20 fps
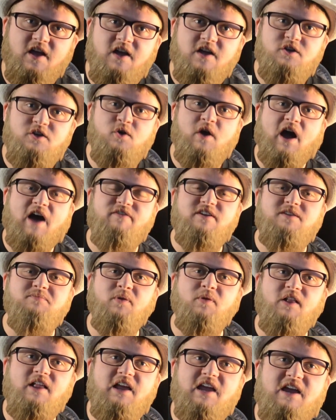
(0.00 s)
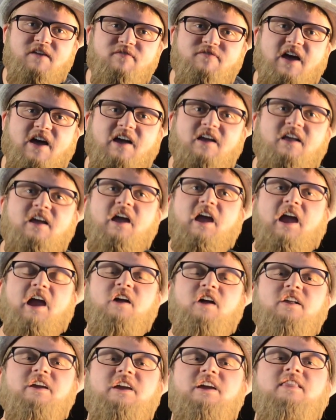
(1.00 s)
to have us believe that
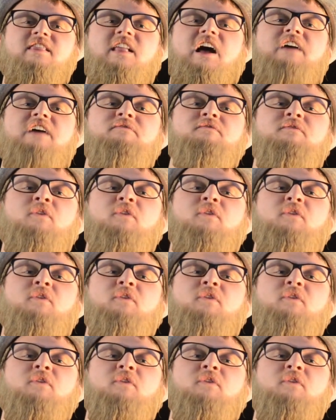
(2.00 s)
alien life